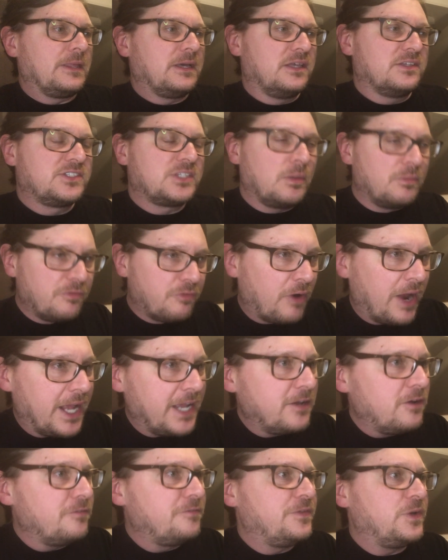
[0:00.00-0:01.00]
some
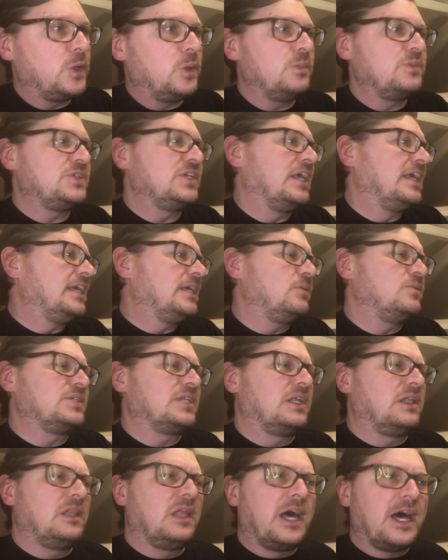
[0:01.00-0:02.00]
Franco films. He was
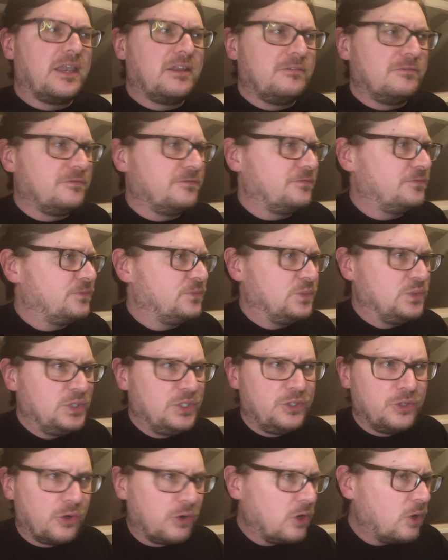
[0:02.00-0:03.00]
in a lot of
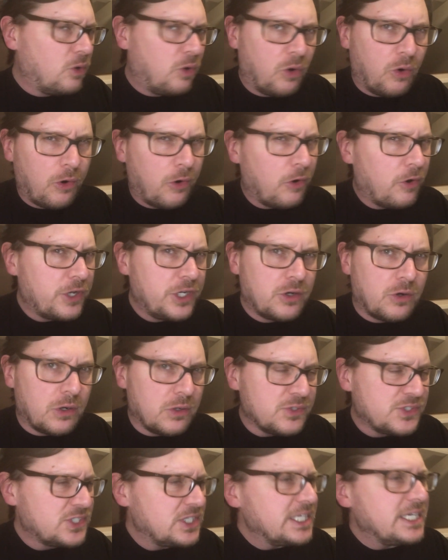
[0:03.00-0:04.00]
Euro horror,
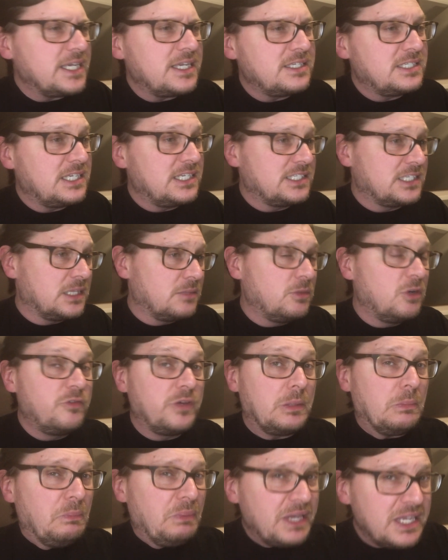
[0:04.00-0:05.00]
Euro sleaze. He's in the
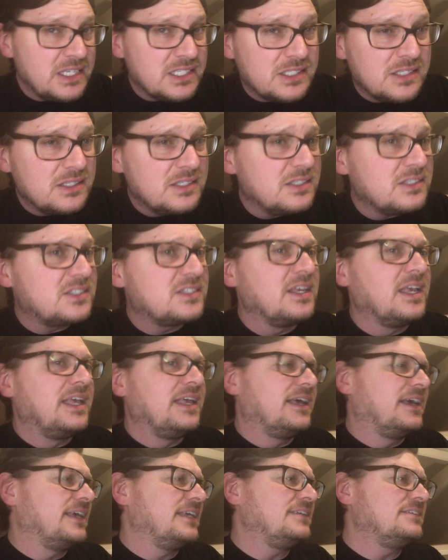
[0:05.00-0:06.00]
movie Pieces.
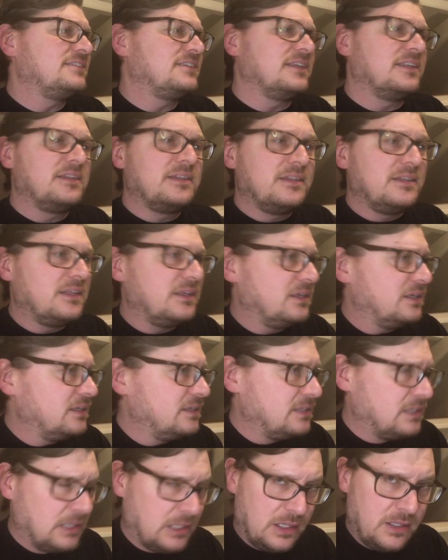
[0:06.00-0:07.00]
He's in,
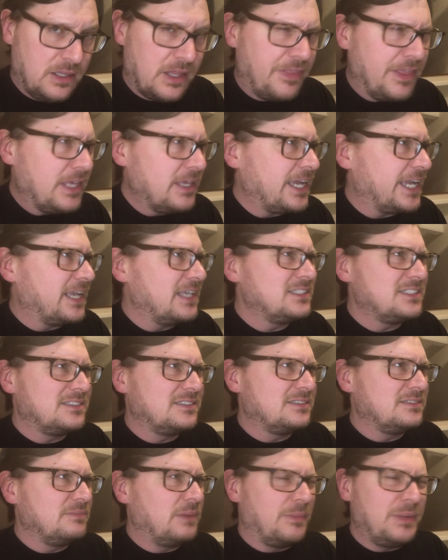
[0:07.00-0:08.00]

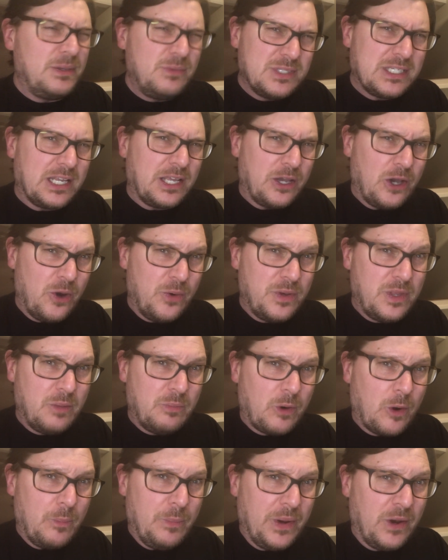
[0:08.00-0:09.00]
maybe he was in Conan the
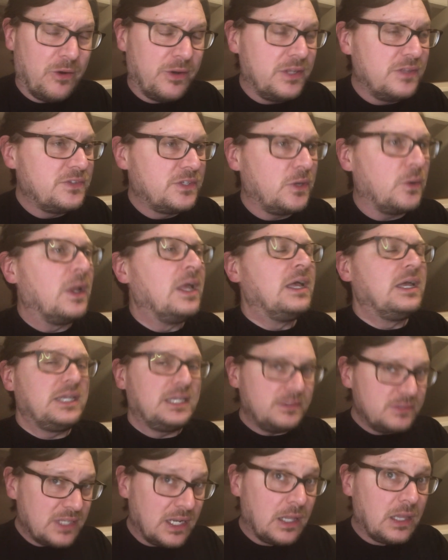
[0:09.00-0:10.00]
Barbarian too.
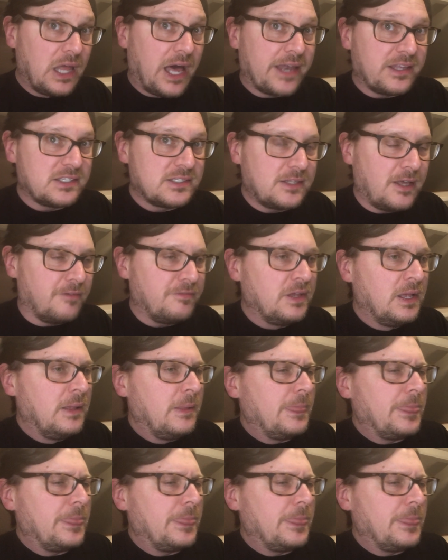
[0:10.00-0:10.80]
He's in a lot of stuff.